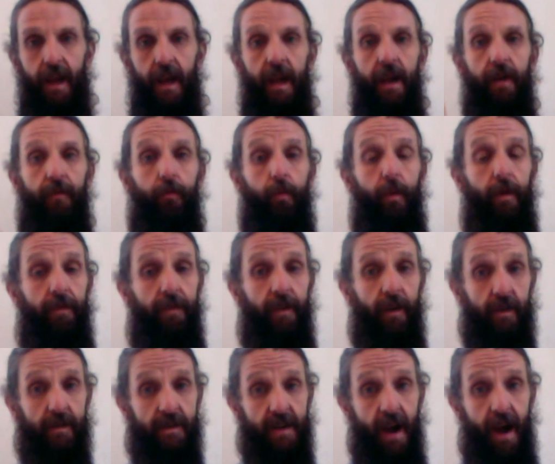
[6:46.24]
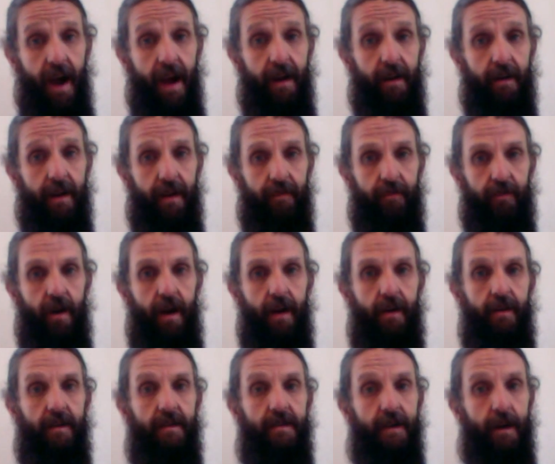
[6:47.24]
If we feel tired after
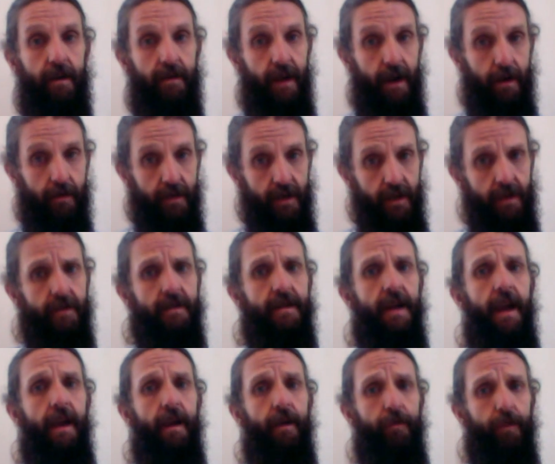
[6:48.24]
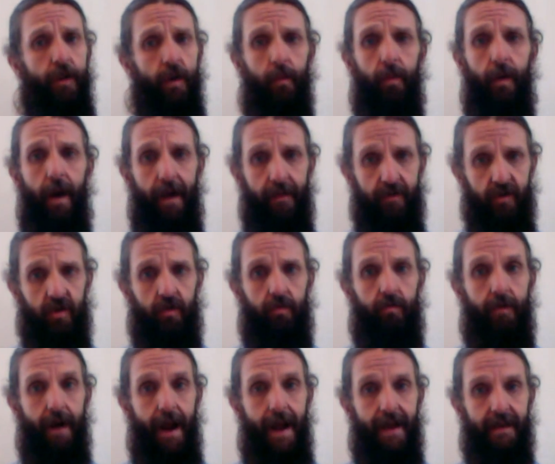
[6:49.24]
Agni Sardauti, take a few breaths,
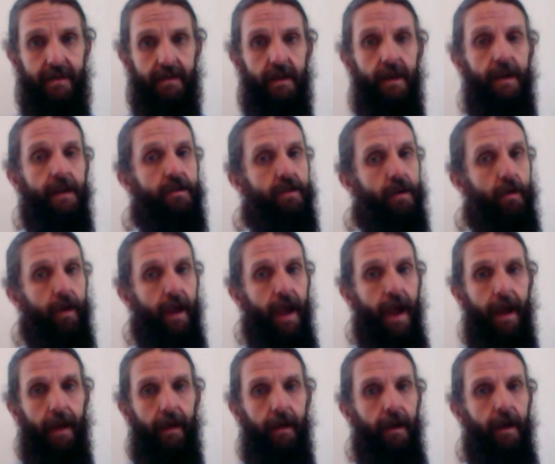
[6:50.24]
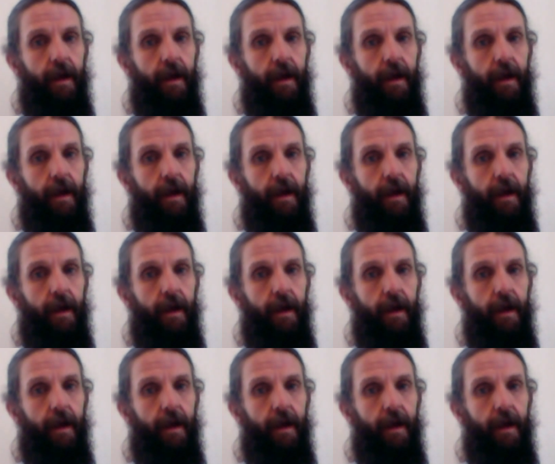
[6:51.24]
rest. It's okay.